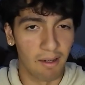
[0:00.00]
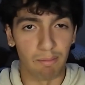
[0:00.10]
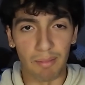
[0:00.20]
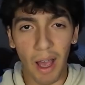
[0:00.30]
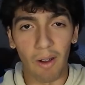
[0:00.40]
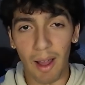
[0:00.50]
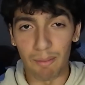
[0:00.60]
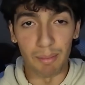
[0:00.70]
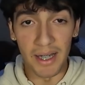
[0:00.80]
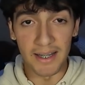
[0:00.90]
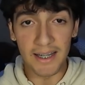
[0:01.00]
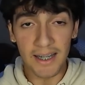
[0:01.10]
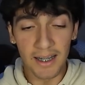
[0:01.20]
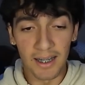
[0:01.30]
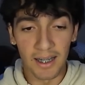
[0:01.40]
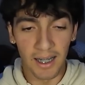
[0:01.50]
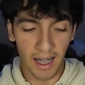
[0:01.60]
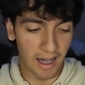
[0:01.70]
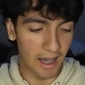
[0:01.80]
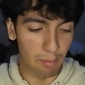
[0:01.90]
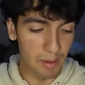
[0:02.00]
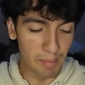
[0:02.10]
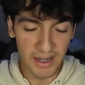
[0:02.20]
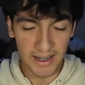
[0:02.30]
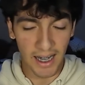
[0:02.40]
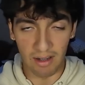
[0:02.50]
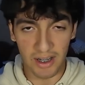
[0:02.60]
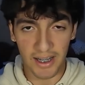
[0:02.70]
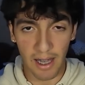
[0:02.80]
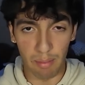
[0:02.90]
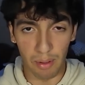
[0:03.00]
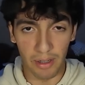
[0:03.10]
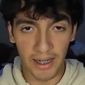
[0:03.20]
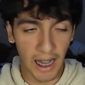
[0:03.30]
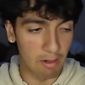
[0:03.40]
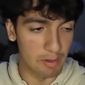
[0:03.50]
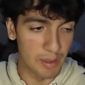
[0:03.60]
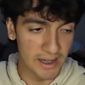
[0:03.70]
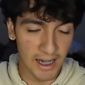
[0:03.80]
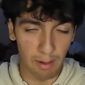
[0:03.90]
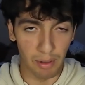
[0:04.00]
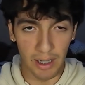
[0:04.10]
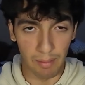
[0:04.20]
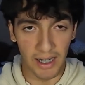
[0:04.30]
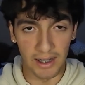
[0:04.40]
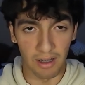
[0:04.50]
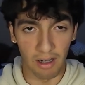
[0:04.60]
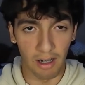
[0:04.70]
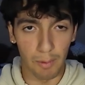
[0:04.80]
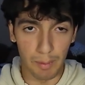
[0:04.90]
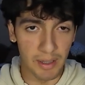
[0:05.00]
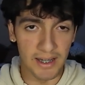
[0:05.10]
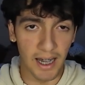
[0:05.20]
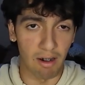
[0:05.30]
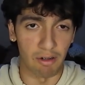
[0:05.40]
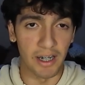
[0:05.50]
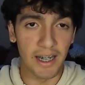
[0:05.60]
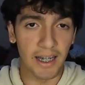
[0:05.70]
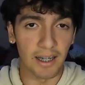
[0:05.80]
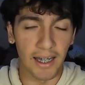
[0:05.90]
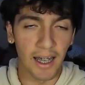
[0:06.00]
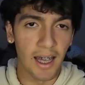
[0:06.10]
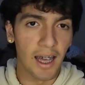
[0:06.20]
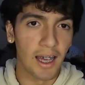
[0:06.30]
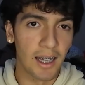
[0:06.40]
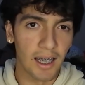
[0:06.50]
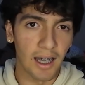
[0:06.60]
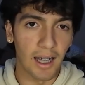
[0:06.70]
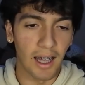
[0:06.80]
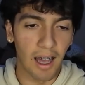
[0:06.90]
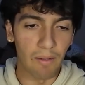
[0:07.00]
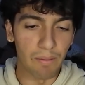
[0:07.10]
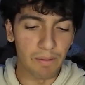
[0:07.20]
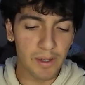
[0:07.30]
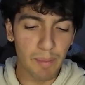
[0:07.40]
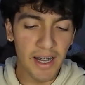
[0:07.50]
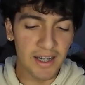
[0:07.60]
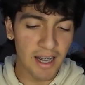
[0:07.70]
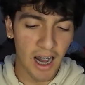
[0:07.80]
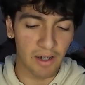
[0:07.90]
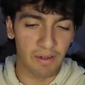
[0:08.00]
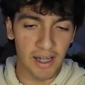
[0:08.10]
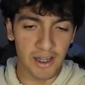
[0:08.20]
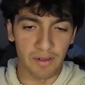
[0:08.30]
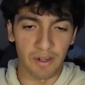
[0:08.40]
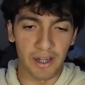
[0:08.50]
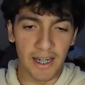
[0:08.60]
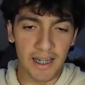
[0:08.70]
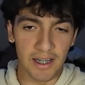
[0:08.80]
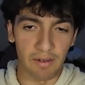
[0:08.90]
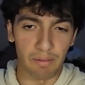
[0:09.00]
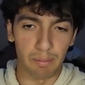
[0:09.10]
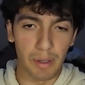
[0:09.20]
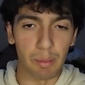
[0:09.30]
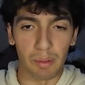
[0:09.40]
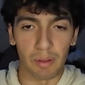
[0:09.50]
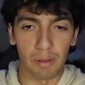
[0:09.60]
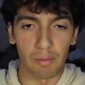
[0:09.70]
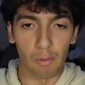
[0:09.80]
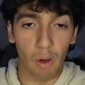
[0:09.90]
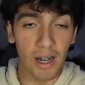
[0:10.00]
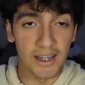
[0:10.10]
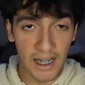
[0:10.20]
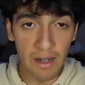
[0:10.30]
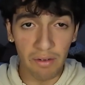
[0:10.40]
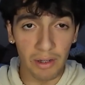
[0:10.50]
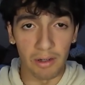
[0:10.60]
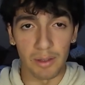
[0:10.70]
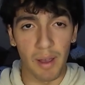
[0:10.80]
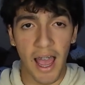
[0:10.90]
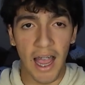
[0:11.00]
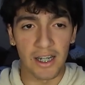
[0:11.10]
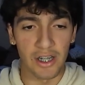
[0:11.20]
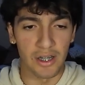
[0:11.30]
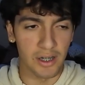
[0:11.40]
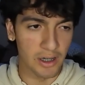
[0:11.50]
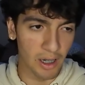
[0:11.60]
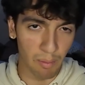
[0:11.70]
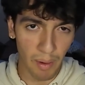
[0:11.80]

no, I'm busy. I'll be busy out skateboarding. I'll be busy out playing my guitar. I'll be busy out reading. Like I've made sacrifices for things of people wanting to influence my actions, good or